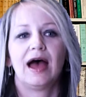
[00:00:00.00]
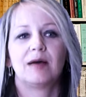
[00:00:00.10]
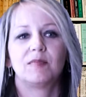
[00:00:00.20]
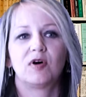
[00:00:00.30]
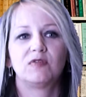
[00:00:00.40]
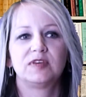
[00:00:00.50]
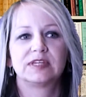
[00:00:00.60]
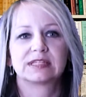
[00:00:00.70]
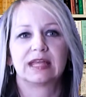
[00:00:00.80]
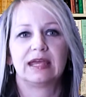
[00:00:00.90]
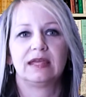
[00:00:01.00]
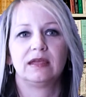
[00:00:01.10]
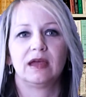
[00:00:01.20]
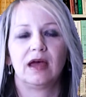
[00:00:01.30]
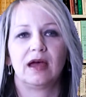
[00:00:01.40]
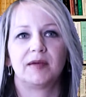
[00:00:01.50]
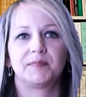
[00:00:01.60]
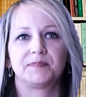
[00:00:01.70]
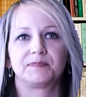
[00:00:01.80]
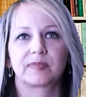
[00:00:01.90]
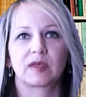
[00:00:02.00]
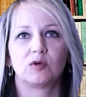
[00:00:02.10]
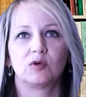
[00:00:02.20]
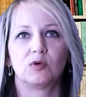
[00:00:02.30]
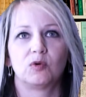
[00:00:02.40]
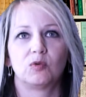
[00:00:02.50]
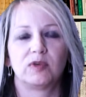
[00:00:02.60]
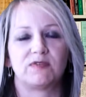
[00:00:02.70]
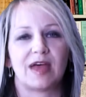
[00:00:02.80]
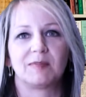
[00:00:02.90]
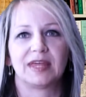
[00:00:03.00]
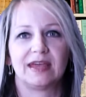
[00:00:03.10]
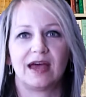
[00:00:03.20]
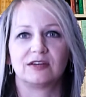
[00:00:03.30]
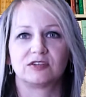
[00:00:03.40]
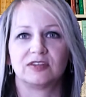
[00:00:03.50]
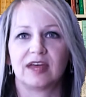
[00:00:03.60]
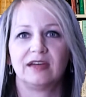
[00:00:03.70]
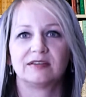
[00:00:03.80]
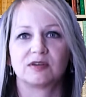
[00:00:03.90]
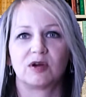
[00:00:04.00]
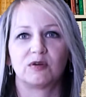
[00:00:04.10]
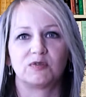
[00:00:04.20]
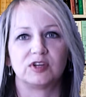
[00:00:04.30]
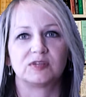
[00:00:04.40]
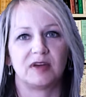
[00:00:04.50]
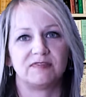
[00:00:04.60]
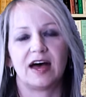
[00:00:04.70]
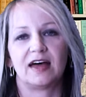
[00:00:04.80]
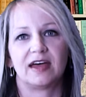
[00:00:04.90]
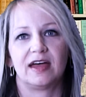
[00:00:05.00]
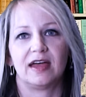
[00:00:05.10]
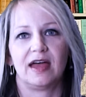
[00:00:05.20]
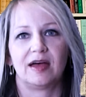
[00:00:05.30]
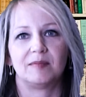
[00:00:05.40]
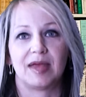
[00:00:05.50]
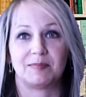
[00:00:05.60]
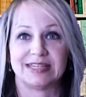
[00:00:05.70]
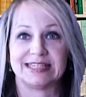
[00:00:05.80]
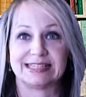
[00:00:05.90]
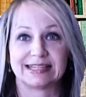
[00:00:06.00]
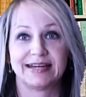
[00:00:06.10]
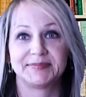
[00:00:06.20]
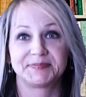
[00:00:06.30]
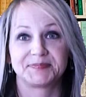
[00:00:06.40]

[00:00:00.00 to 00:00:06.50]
Obviously, with family, can't do that, so I refer to my father and my sister.